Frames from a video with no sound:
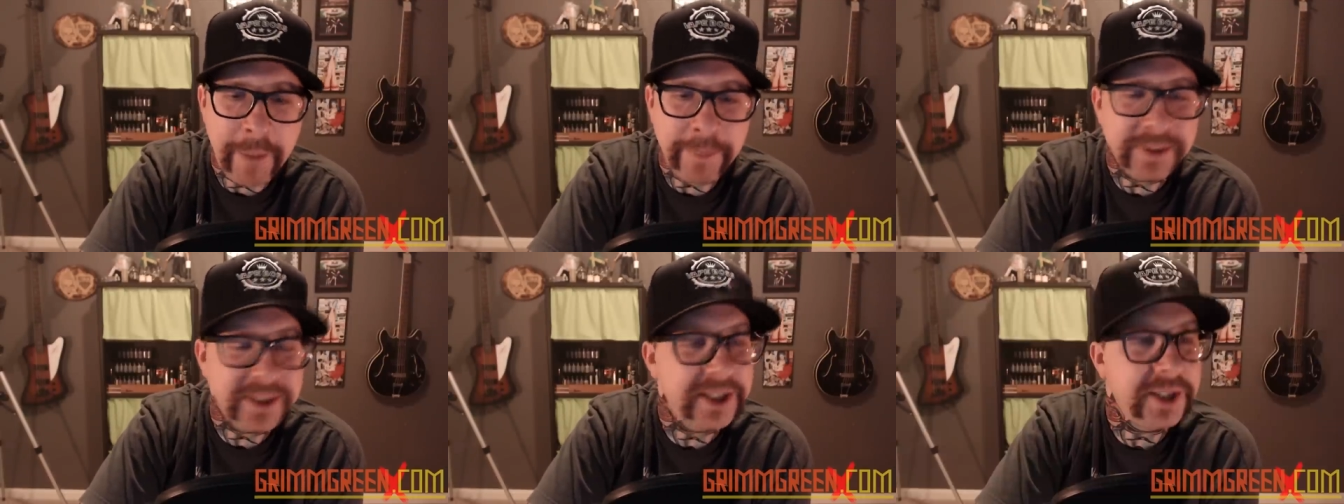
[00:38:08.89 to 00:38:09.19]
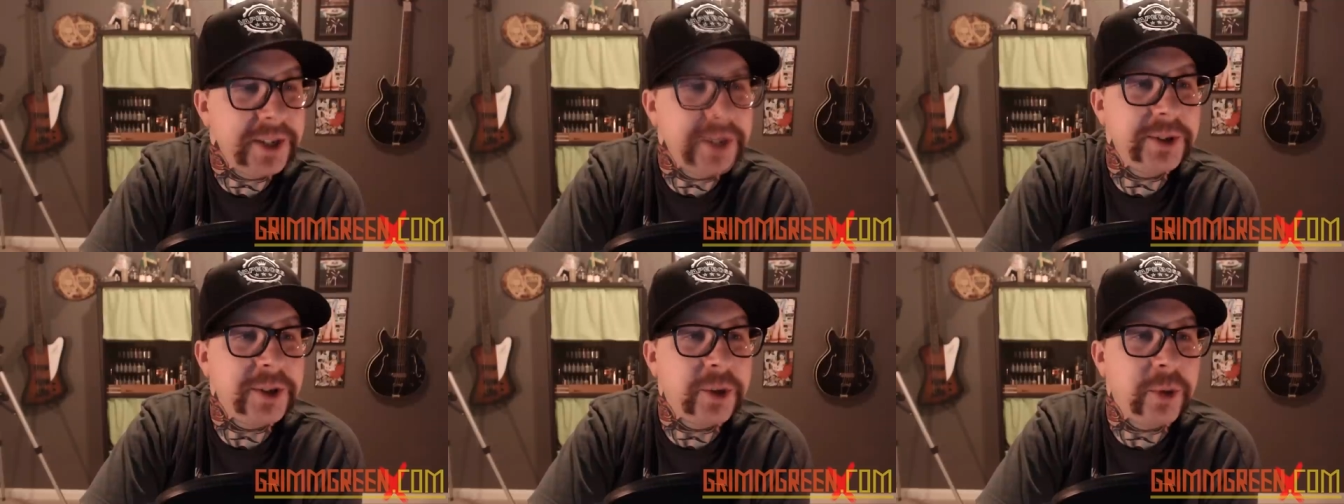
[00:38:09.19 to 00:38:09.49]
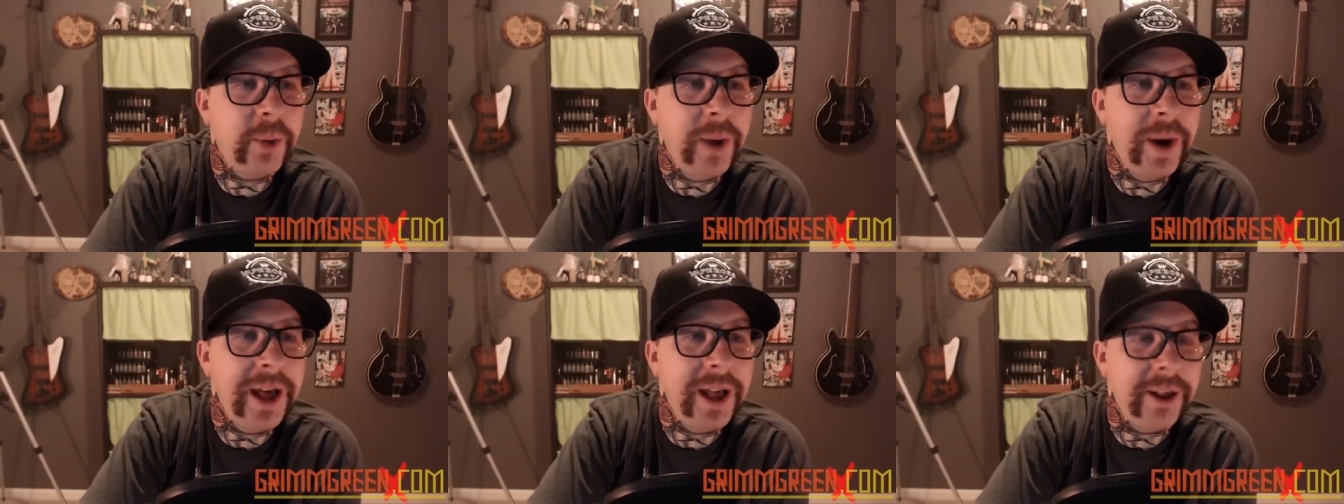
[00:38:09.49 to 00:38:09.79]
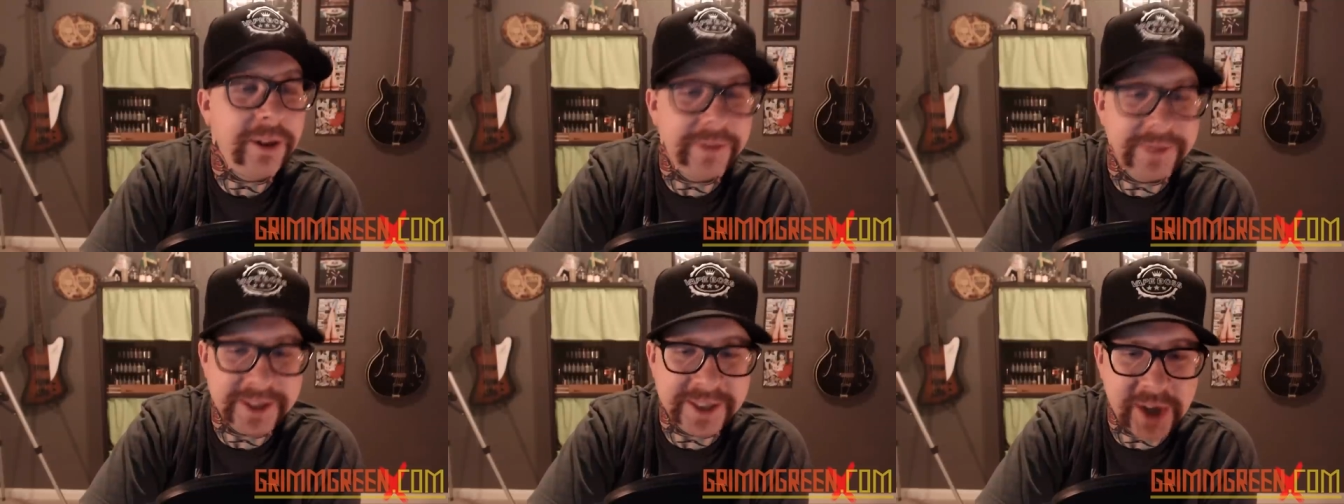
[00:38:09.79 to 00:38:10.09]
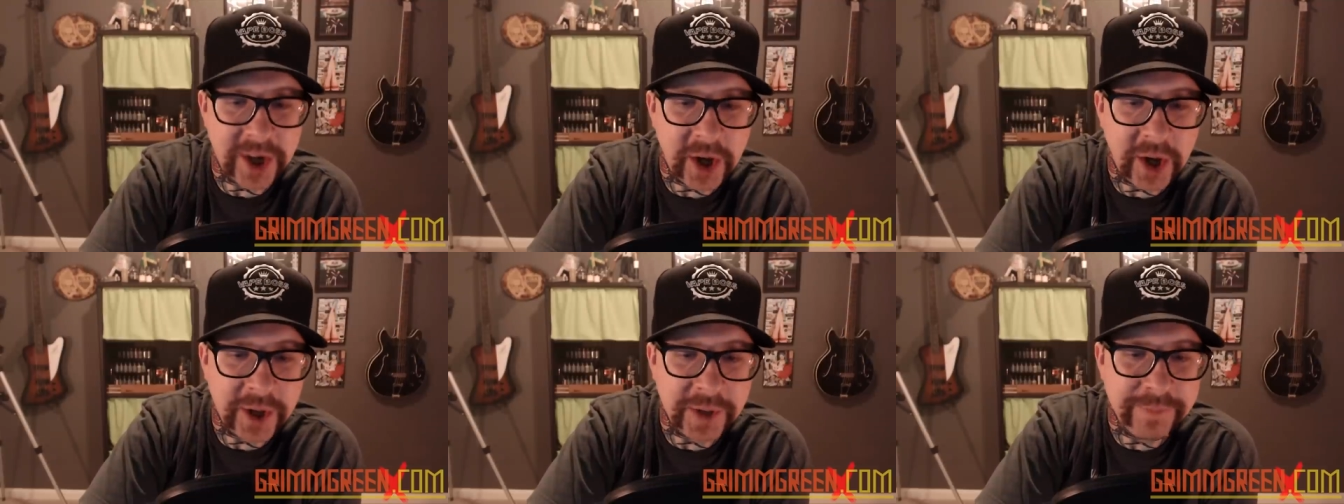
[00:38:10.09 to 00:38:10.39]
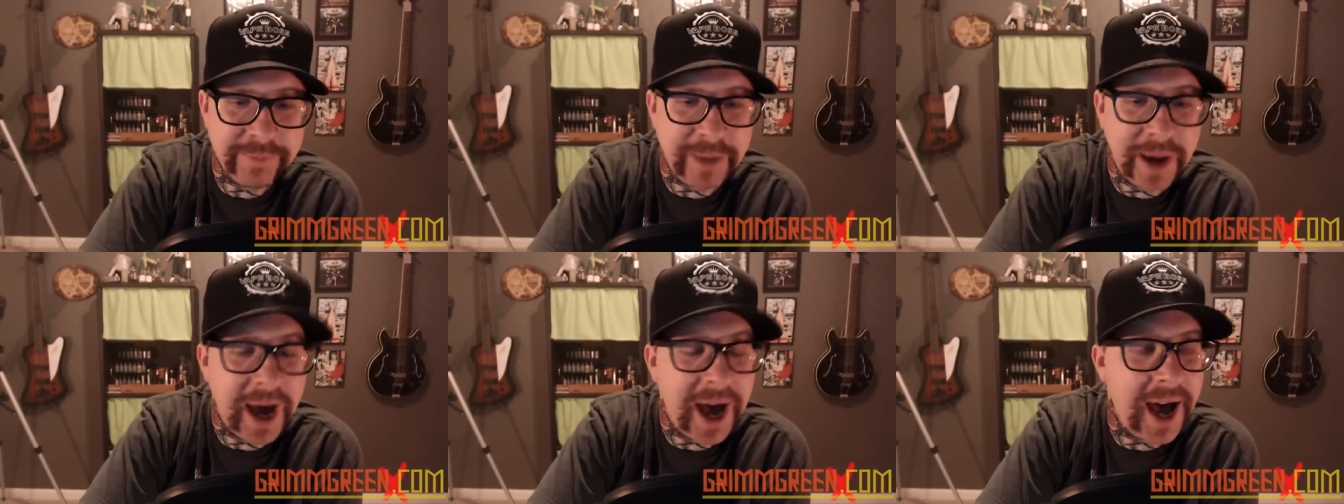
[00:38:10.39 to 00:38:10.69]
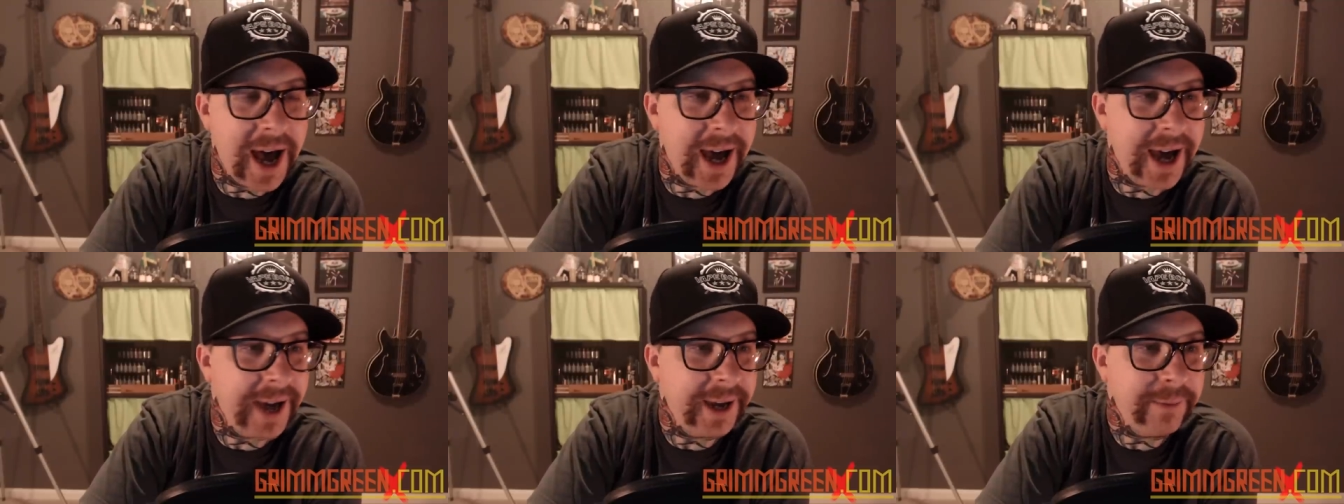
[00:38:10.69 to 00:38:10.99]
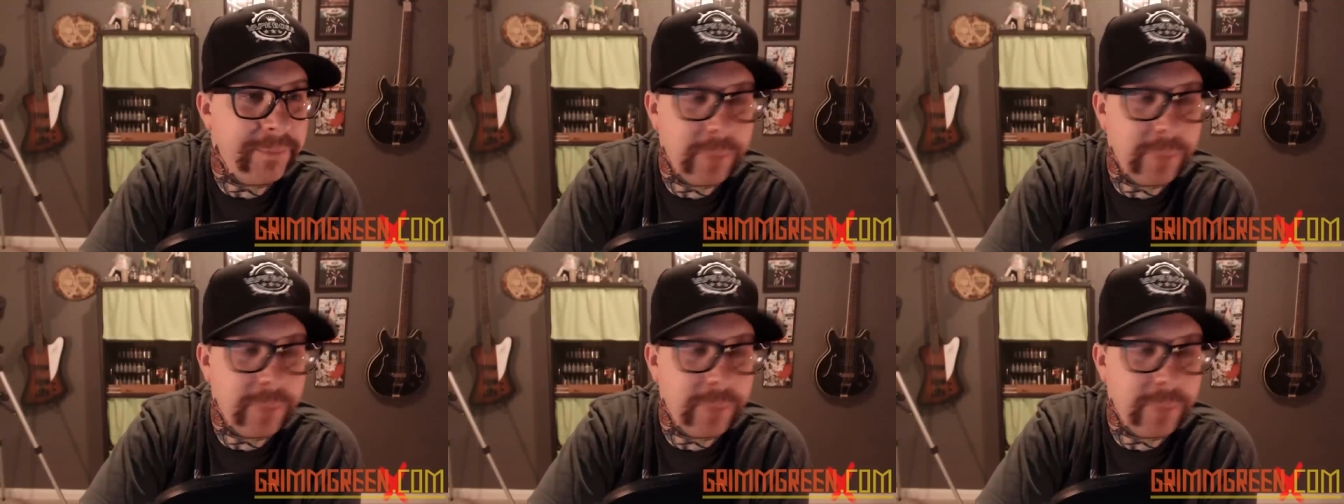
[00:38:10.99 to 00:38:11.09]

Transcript: Episode 12 is called Pie.